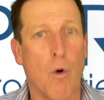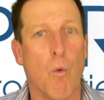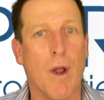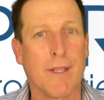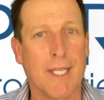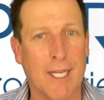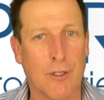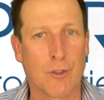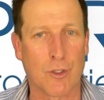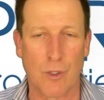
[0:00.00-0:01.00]
when the
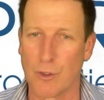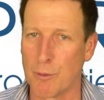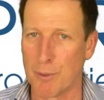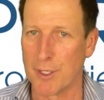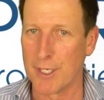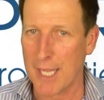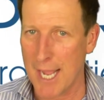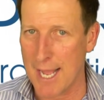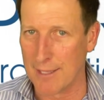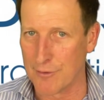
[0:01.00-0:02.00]
interest-only period
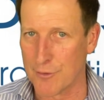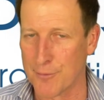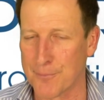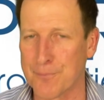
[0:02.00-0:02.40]
ends.